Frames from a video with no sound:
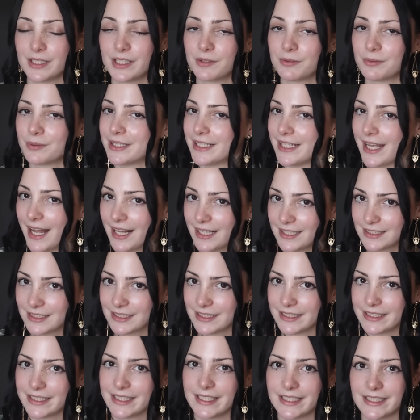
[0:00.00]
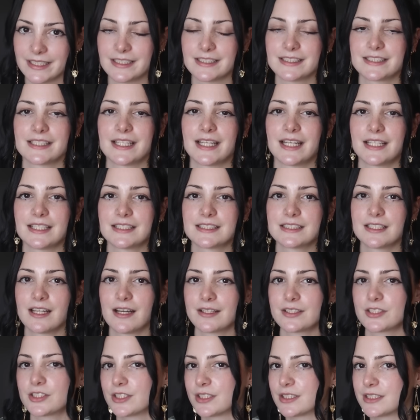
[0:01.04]
But the reality is that it's
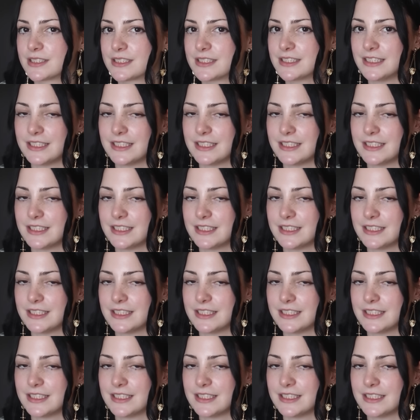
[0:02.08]
not just